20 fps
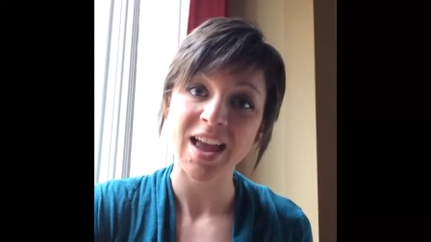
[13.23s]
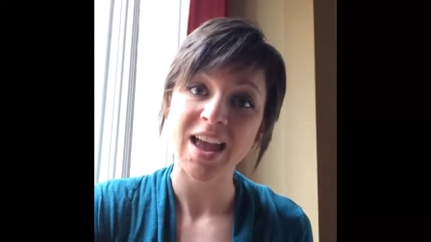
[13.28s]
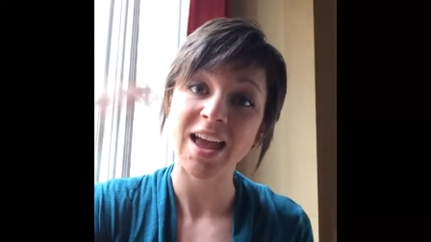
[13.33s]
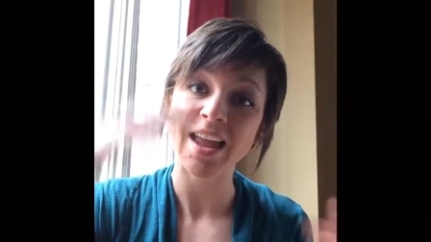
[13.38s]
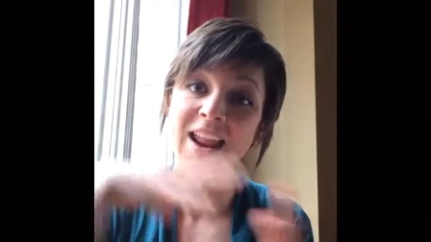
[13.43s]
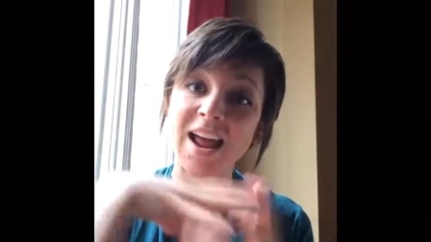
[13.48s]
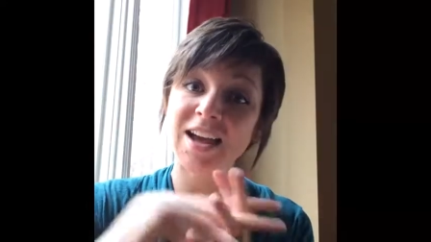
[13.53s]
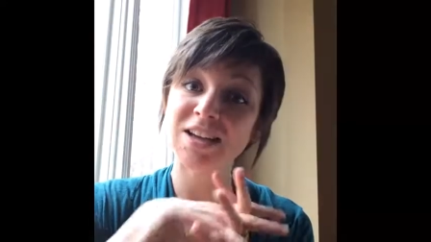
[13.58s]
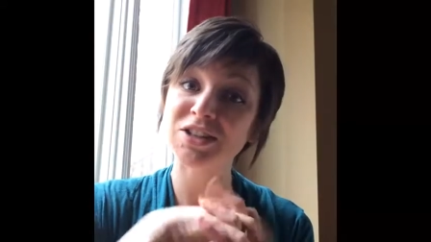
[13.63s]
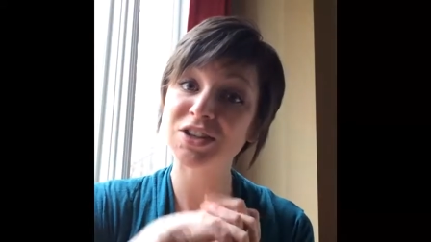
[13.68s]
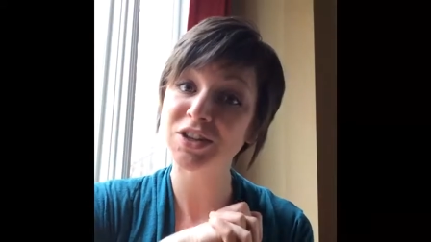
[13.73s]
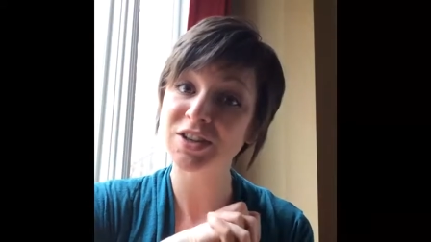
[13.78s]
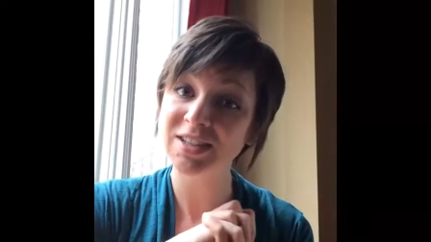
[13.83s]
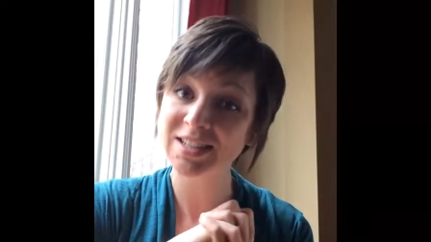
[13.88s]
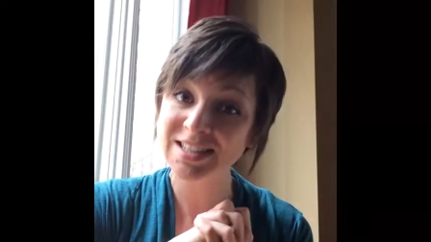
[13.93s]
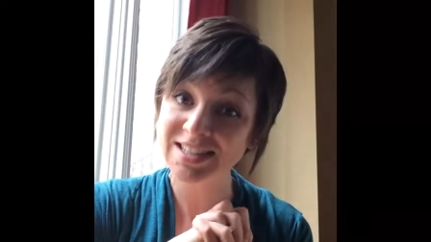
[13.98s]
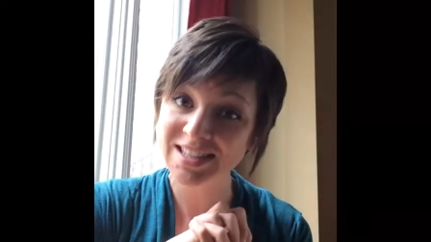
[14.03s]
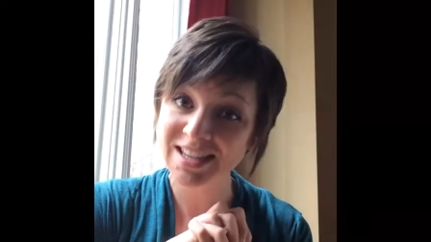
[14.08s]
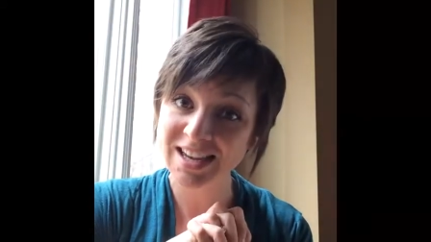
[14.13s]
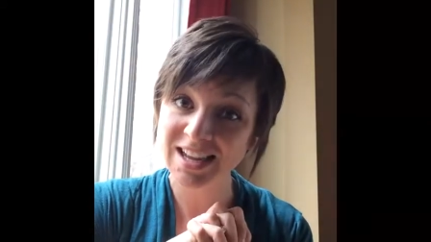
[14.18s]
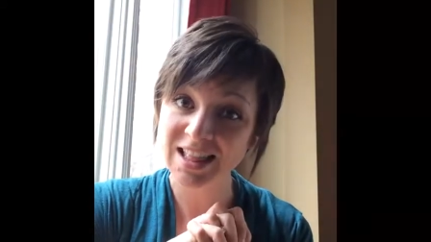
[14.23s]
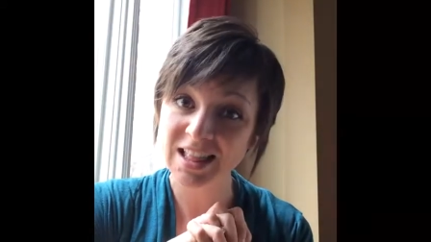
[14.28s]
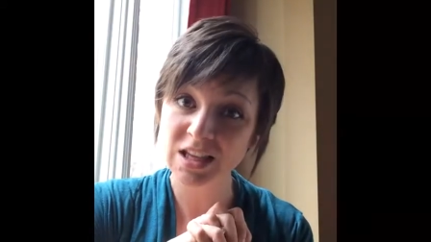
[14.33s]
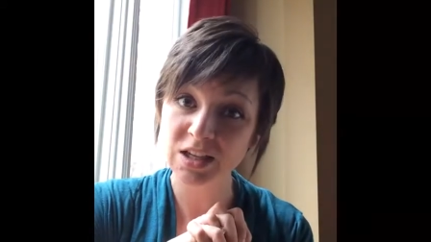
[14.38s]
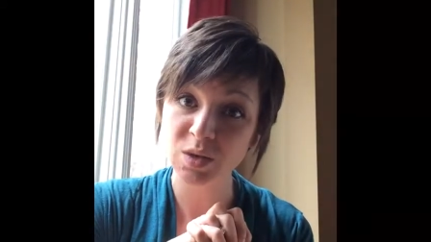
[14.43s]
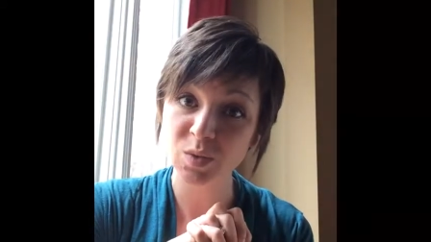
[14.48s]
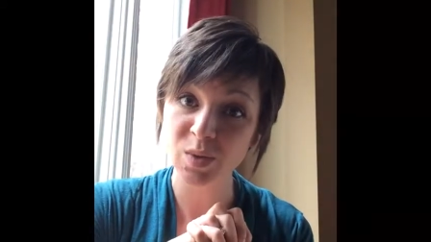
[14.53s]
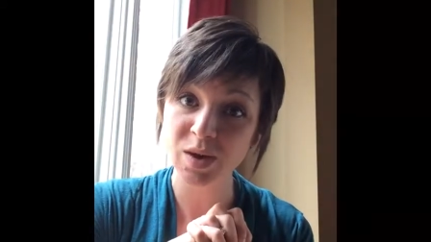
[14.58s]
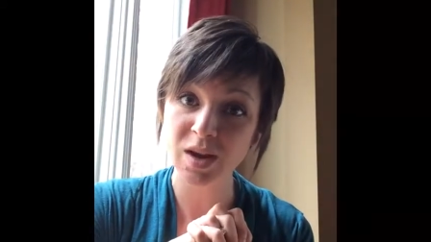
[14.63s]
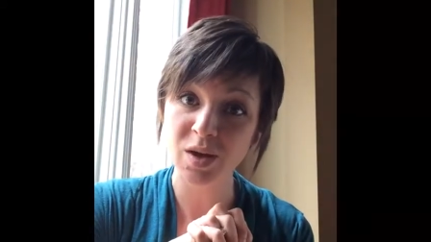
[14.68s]
And as you can see,
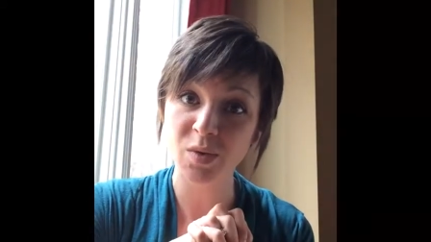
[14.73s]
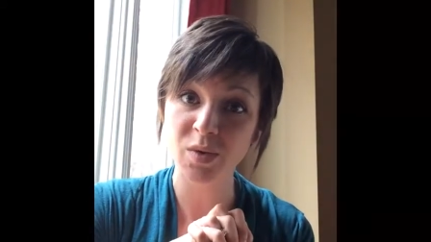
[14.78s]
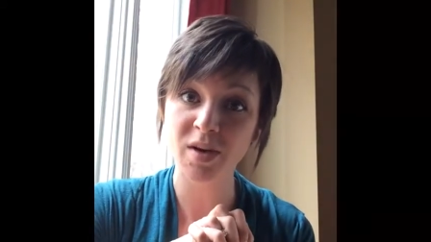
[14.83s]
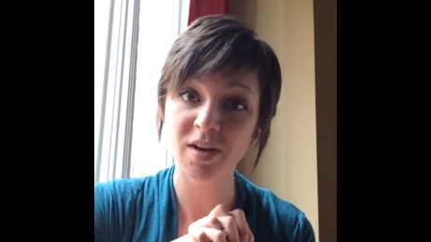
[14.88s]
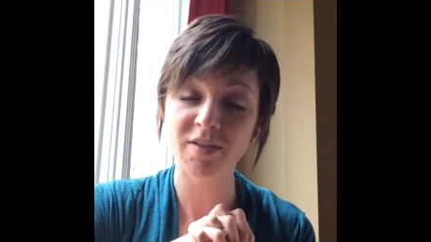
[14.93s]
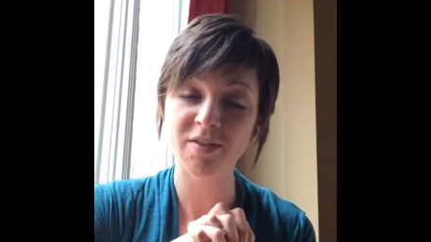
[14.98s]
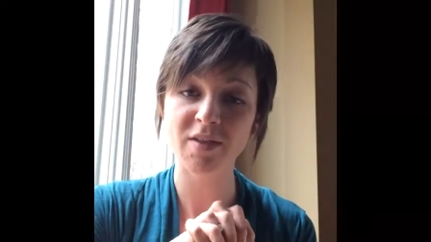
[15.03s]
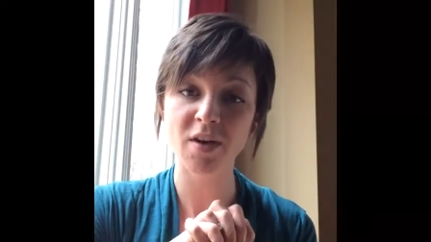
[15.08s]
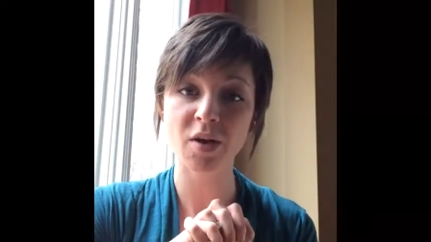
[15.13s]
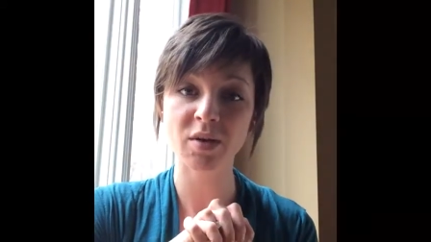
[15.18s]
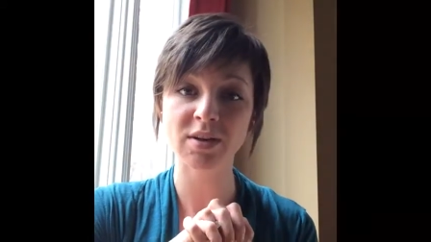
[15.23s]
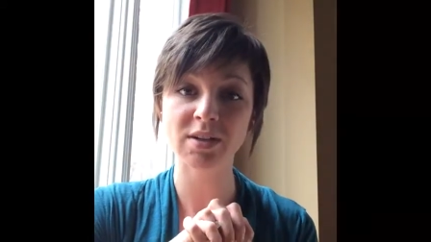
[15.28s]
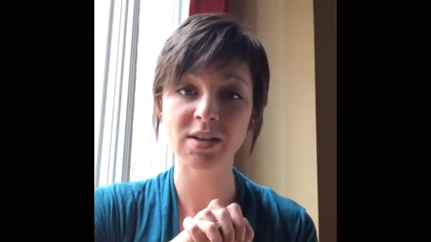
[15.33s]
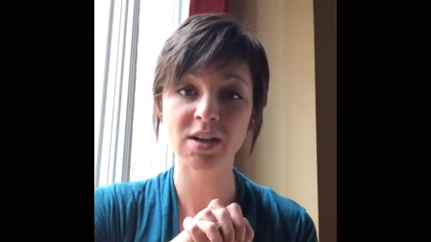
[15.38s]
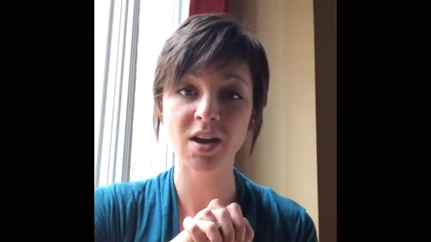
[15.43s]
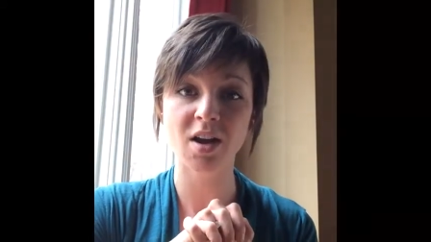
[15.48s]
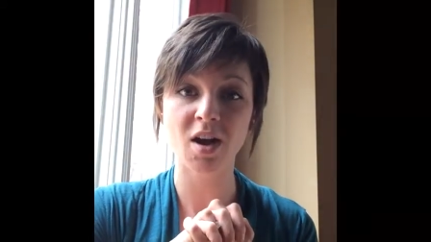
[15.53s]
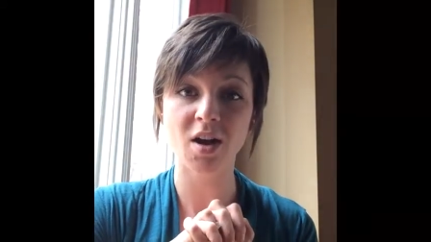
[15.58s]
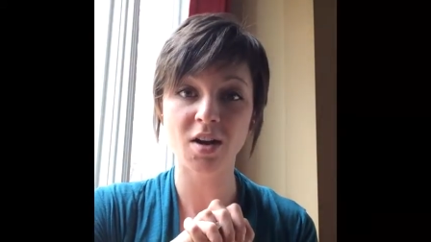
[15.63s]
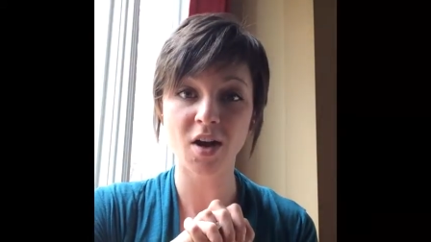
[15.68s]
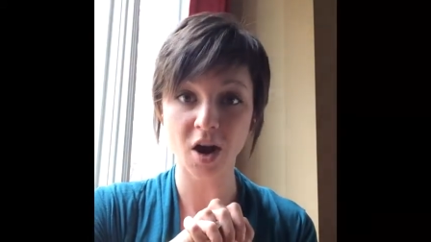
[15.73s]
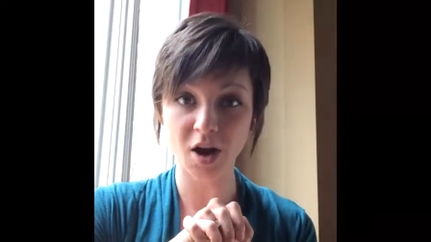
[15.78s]
this week we are focusing on